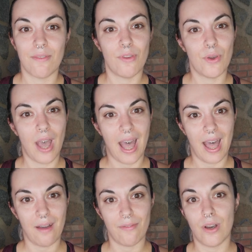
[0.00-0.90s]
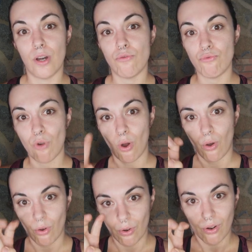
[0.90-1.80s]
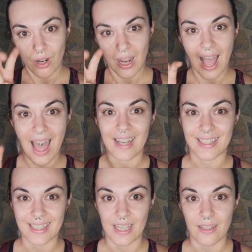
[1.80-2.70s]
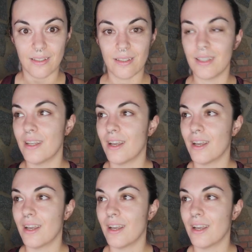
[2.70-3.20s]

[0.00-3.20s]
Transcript: if you have a wrong accent,